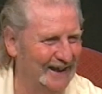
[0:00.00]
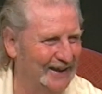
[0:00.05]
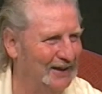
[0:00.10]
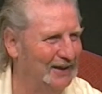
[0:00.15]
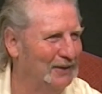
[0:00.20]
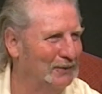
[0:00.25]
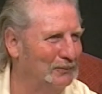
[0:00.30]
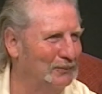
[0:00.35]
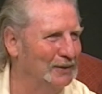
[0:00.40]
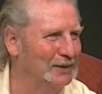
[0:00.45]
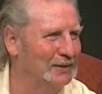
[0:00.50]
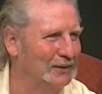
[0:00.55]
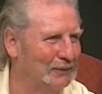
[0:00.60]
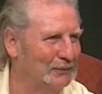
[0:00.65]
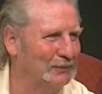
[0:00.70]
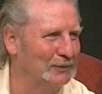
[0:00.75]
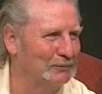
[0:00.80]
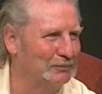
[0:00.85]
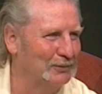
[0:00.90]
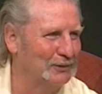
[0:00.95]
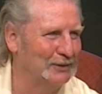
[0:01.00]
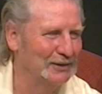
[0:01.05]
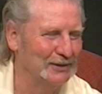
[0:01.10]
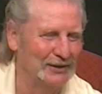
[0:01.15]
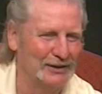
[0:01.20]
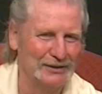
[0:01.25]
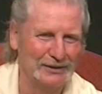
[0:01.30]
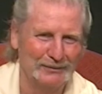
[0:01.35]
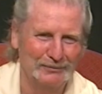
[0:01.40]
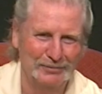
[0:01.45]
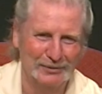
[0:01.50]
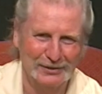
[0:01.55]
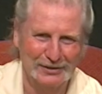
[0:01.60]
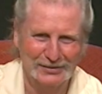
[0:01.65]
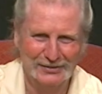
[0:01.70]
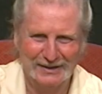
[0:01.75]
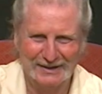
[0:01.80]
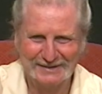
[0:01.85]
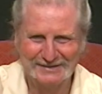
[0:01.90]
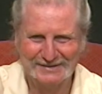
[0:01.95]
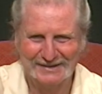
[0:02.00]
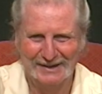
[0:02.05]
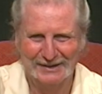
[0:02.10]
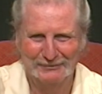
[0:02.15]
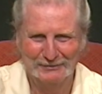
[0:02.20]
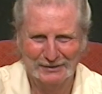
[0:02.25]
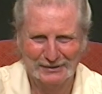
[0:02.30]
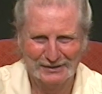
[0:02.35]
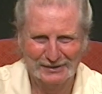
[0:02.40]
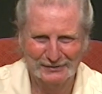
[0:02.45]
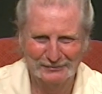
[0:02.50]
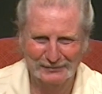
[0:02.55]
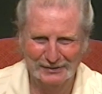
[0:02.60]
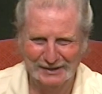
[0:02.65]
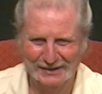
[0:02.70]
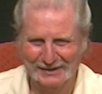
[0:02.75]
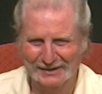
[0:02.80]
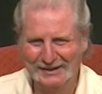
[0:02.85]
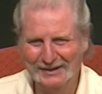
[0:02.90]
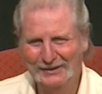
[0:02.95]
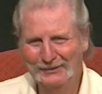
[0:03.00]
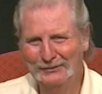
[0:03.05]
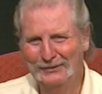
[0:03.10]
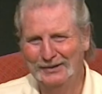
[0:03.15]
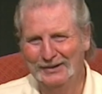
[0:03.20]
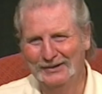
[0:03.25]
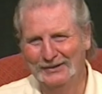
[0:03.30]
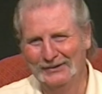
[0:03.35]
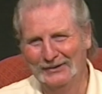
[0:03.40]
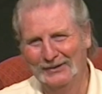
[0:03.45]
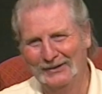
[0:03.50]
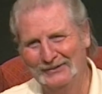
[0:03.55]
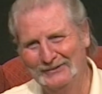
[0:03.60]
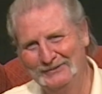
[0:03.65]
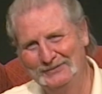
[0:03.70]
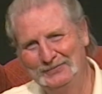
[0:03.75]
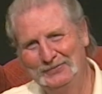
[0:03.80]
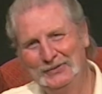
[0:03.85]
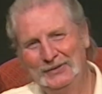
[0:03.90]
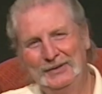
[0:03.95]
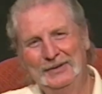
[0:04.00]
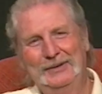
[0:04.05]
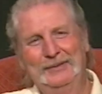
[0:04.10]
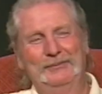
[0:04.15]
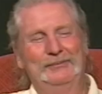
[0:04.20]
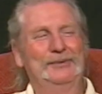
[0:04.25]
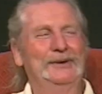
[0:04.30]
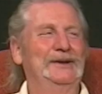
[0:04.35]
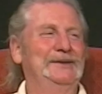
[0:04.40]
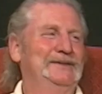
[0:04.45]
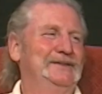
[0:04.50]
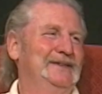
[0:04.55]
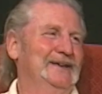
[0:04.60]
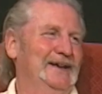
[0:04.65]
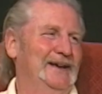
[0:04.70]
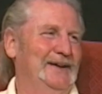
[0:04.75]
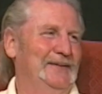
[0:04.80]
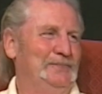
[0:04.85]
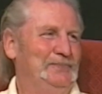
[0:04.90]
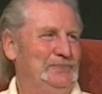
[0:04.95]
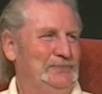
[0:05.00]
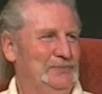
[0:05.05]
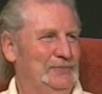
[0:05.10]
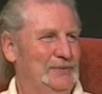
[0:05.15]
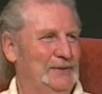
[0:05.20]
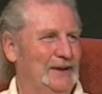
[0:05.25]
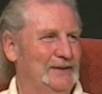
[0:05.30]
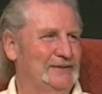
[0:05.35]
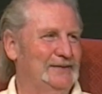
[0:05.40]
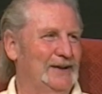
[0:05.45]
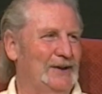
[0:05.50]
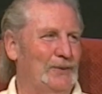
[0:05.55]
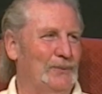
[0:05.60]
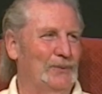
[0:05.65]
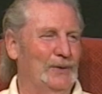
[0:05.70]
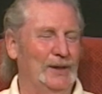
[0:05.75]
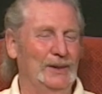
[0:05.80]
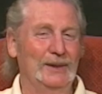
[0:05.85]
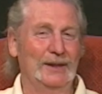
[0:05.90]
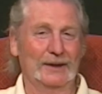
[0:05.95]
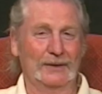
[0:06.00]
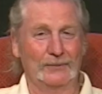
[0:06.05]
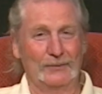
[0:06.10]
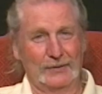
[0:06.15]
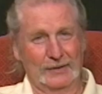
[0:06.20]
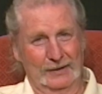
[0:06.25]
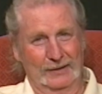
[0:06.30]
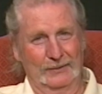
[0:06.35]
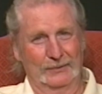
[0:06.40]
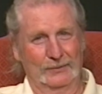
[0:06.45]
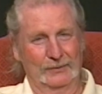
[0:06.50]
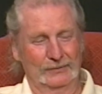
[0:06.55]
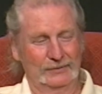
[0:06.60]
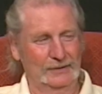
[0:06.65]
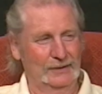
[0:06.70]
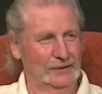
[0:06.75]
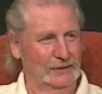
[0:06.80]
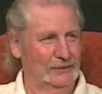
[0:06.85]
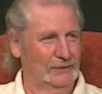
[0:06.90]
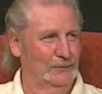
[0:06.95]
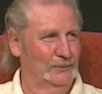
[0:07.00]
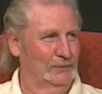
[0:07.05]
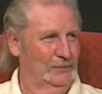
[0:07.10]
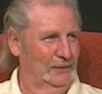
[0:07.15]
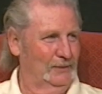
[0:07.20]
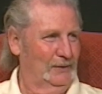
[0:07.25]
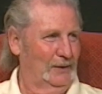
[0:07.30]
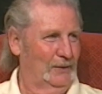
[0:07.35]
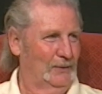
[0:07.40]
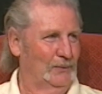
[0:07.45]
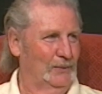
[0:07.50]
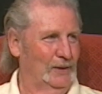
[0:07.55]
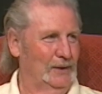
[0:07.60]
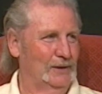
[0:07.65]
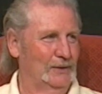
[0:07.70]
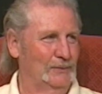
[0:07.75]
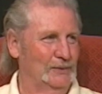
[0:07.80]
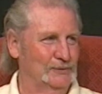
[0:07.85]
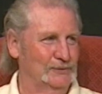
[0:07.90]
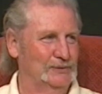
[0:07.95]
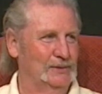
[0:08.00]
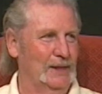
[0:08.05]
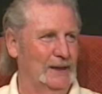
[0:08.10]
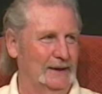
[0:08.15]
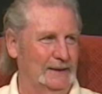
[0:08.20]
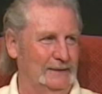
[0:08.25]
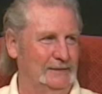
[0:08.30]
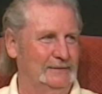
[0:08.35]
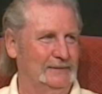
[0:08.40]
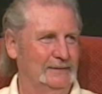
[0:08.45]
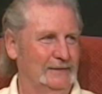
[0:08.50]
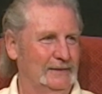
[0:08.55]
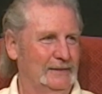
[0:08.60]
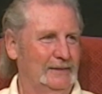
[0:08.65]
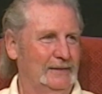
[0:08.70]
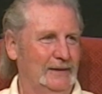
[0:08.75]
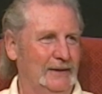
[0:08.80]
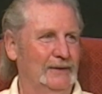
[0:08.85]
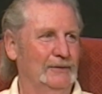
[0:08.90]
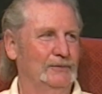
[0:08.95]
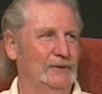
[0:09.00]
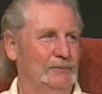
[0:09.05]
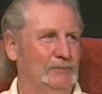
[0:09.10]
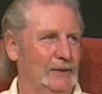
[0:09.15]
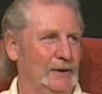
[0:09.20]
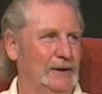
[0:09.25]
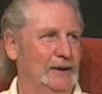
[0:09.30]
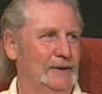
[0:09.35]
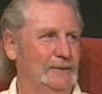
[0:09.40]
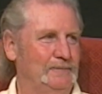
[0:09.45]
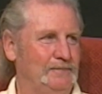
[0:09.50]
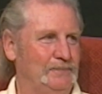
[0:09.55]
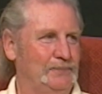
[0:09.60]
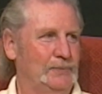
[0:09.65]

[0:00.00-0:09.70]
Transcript: we'll put it on your bill next time you come in. We don't know." But that's how well, like, what, you know, how well he was liked. Everybody.